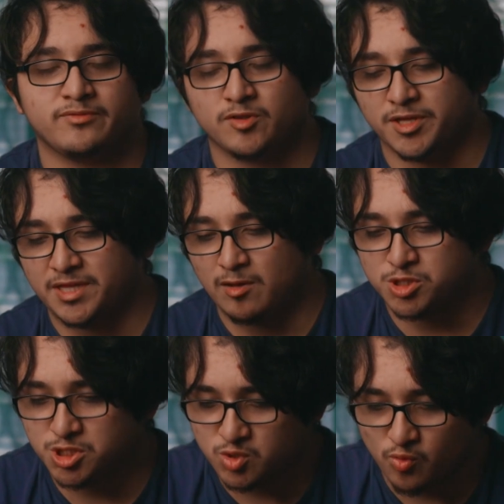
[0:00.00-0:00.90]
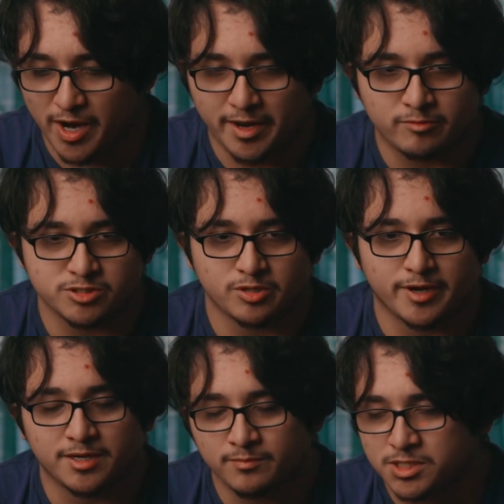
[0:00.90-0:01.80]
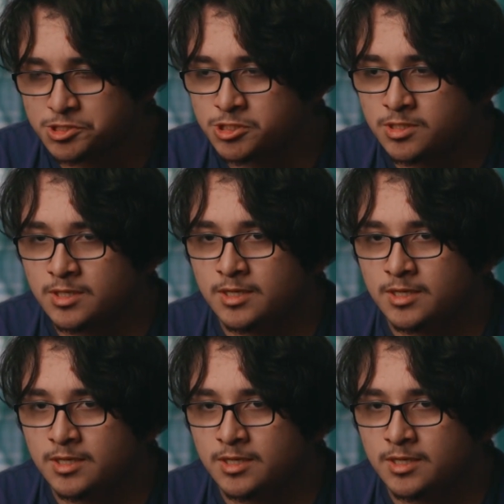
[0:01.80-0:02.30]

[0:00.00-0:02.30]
I feel like that was just right. It was a great image.